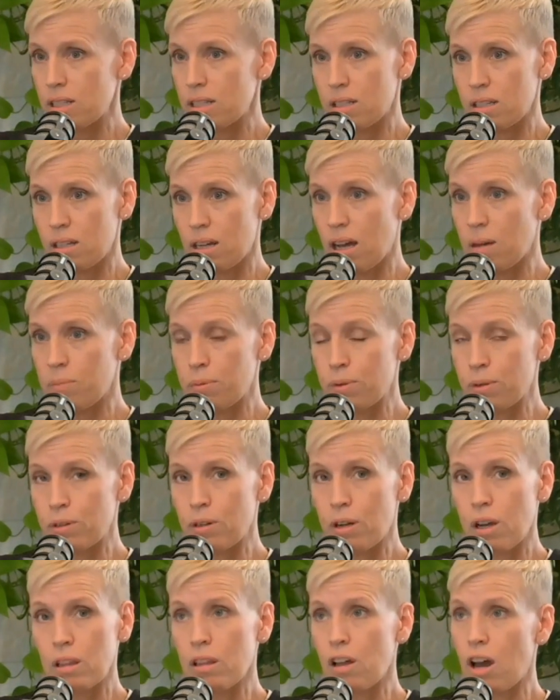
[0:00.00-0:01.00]
to Upper,
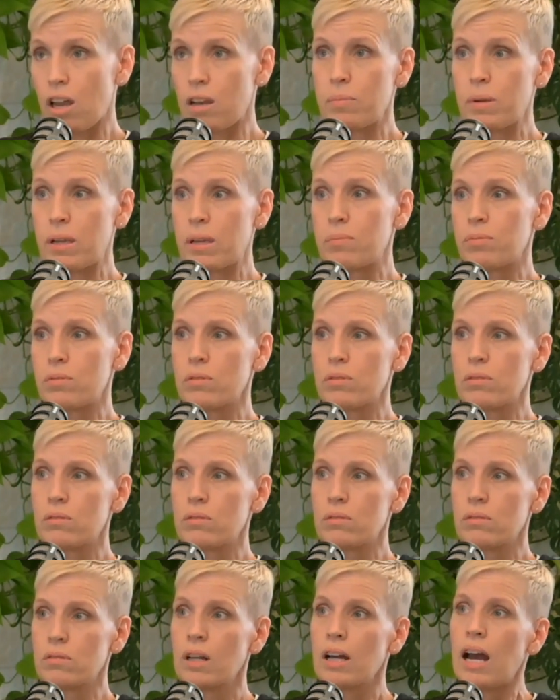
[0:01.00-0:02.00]
a lot of
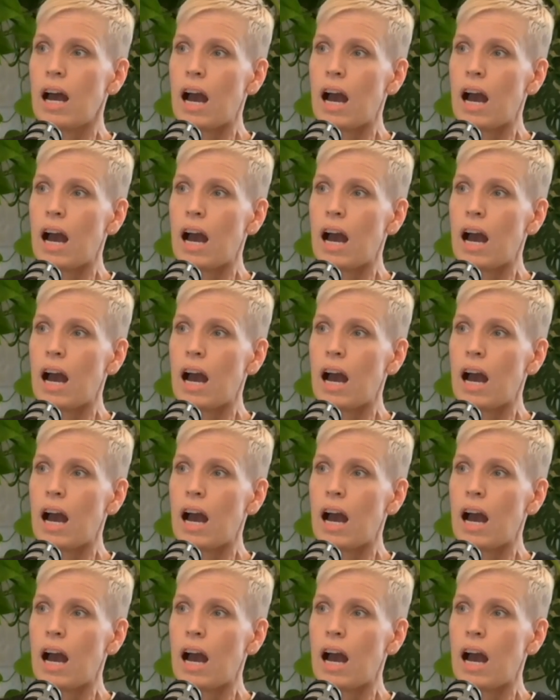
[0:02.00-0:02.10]
people,